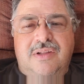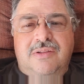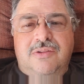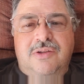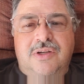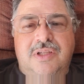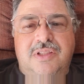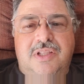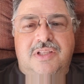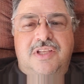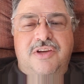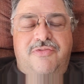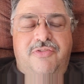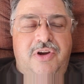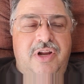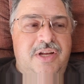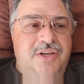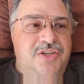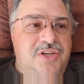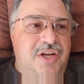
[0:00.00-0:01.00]
look at the
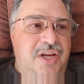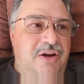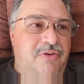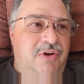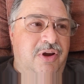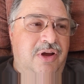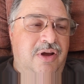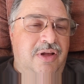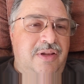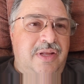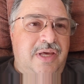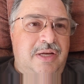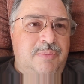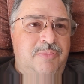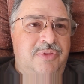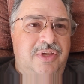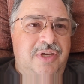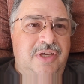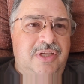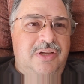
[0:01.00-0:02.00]
different engineering on that. I'm
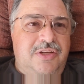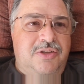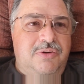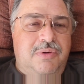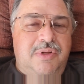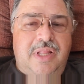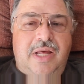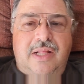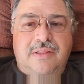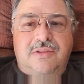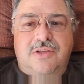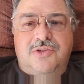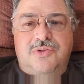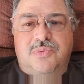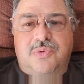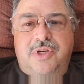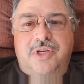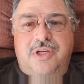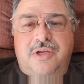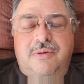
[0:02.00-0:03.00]
thinking of doing that this
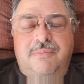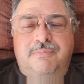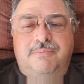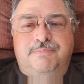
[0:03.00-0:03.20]
week.